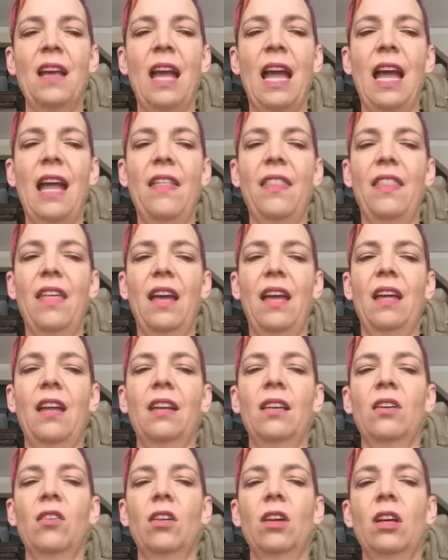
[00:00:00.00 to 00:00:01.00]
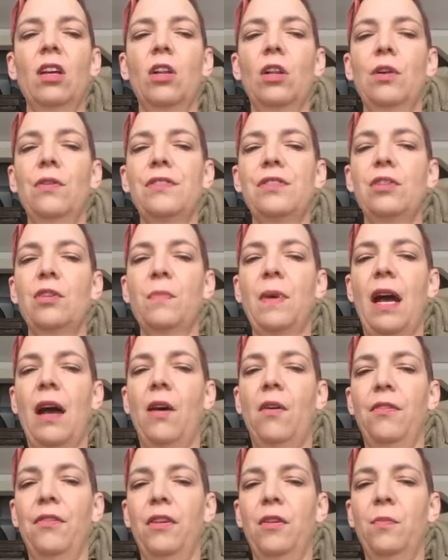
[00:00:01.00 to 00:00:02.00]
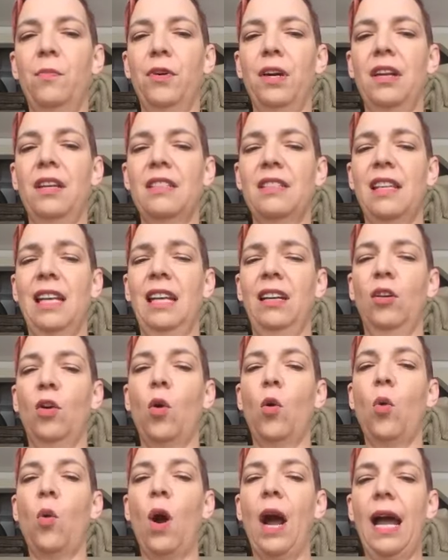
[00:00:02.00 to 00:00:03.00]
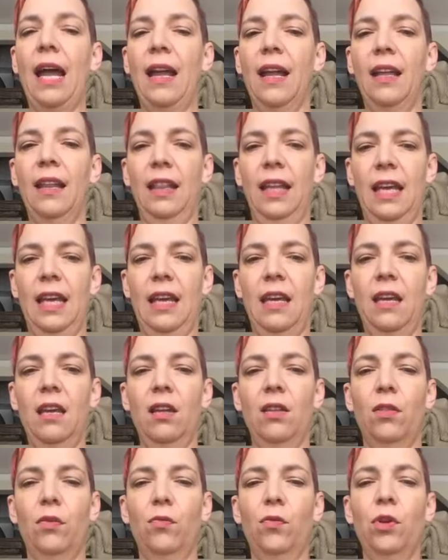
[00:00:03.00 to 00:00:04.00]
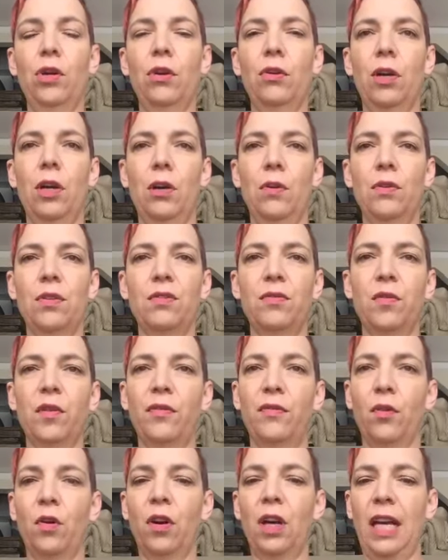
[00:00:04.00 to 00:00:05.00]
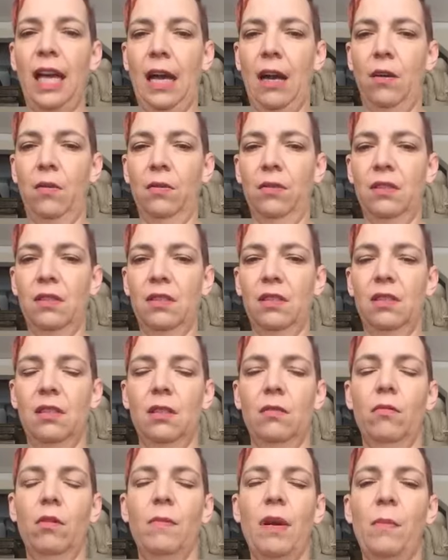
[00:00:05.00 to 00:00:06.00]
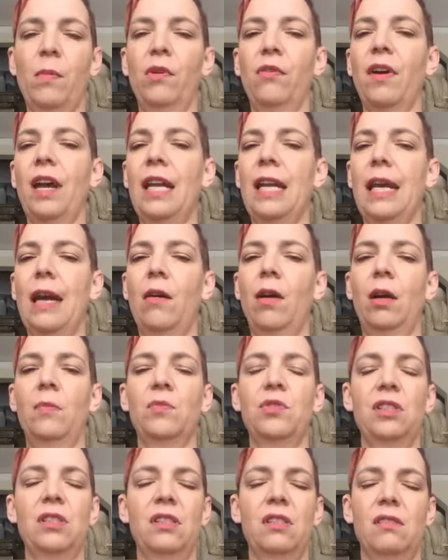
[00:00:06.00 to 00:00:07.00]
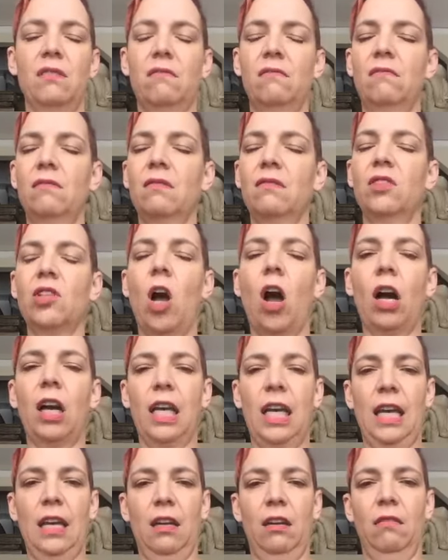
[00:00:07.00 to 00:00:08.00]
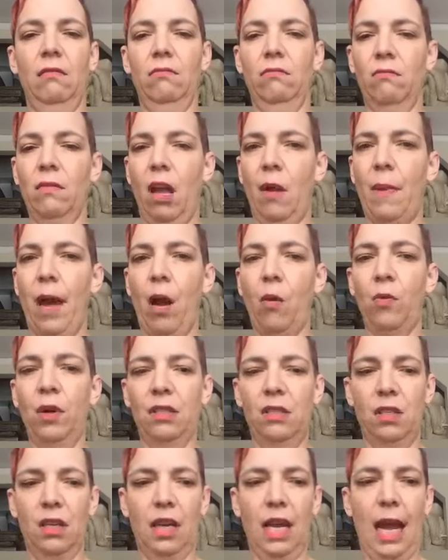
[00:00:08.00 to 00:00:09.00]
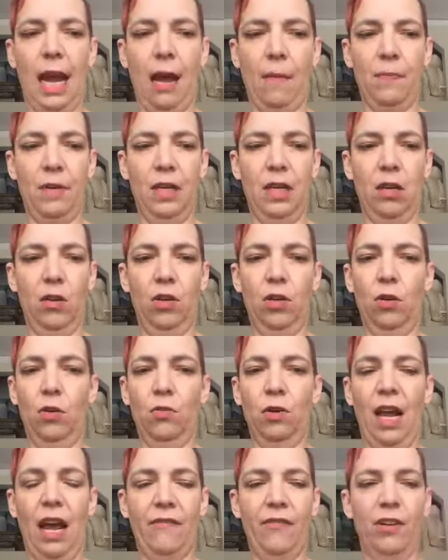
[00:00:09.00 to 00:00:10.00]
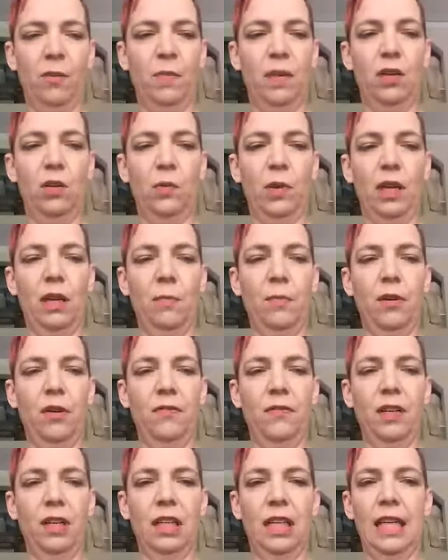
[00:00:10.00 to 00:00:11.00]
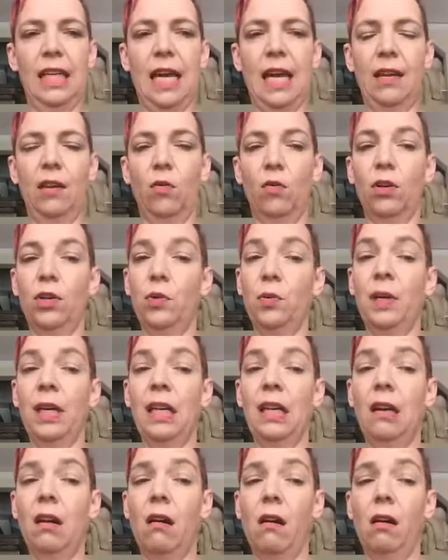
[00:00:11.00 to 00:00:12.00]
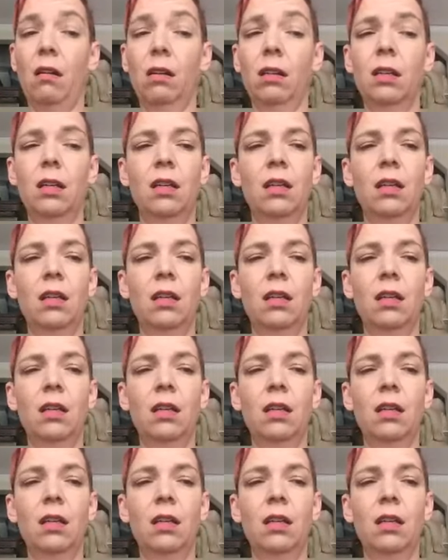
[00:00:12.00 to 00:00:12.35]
And then you're going to close your mouth and breathe in quietly through your nose for four counts. So remember, right now I'm just talking about what's going to happen here. You don't have to be doing it perfectly yet or doing it at all.